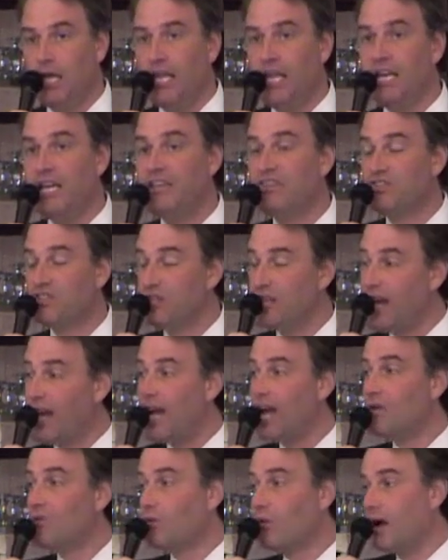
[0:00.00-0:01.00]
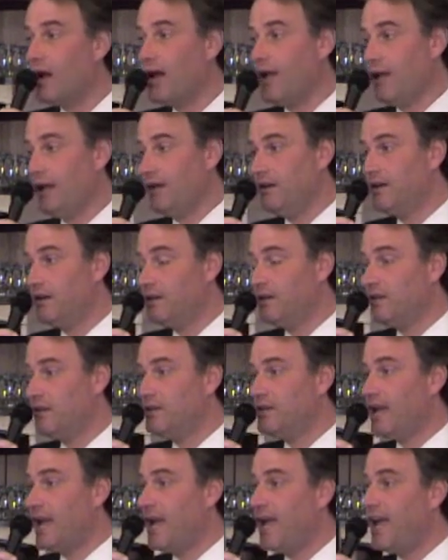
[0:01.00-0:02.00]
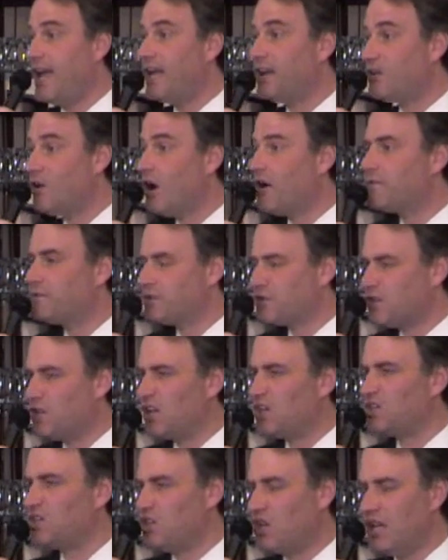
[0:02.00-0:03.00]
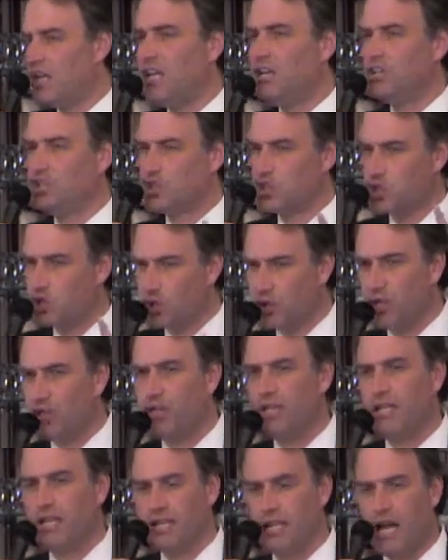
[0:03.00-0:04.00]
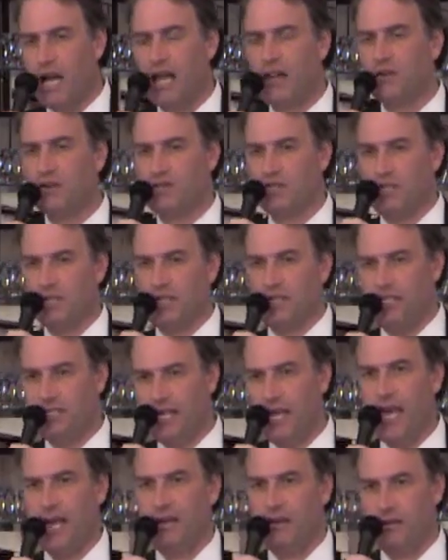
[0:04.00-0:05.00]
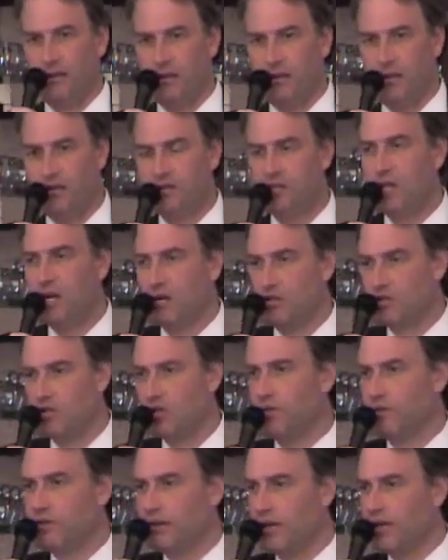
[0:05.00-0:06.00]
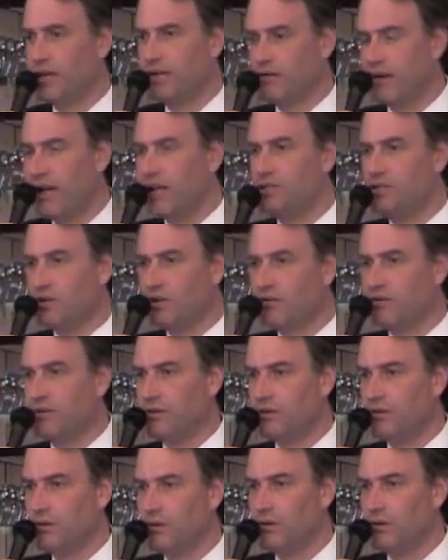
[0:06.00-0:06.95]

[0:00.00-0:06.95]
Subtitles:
It is not right to hand off $16 trillion in debt to our children and our grandchildren.